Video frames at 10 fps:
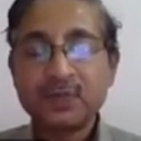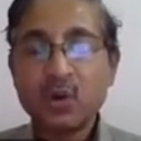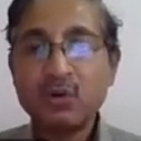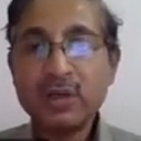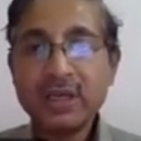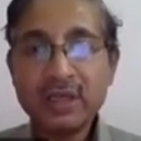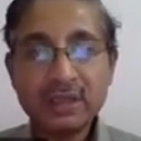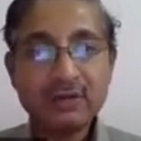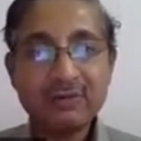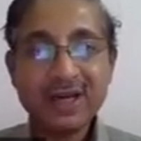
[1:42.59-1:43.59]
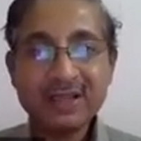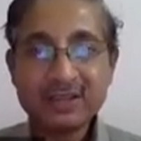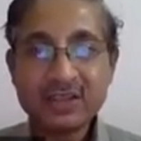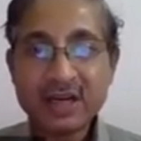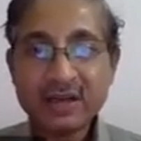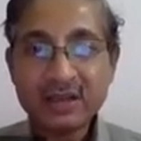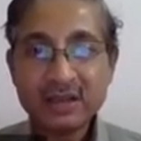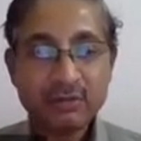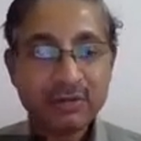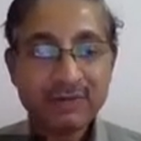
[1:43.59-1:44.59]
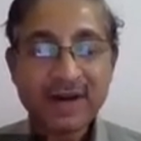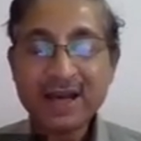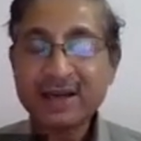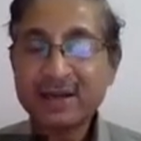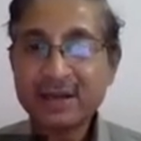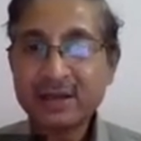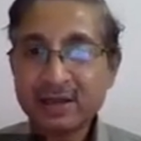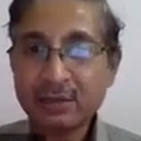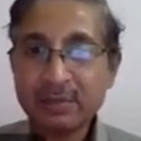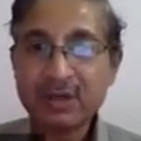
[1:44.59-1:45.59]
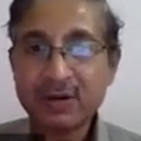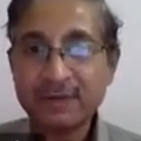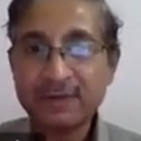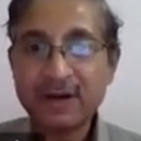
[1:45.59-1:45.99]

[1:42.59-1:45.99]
Only in the weather channel, you will find a little bit of